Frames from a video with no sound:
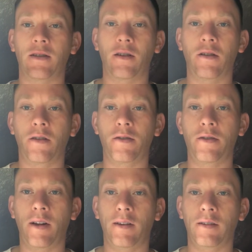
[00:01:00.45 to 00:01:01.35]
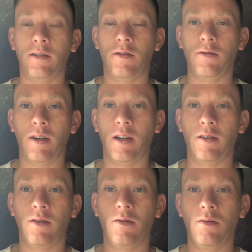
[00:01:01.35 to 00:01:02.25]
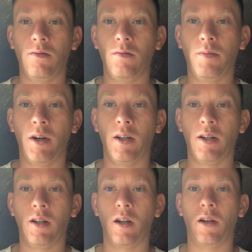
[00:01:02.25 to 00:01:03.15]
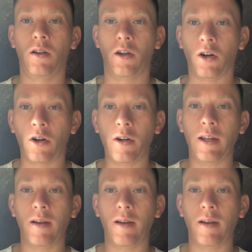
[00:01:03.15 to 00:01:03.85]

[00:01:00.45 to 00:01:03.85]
There's nothing you can't do, but learning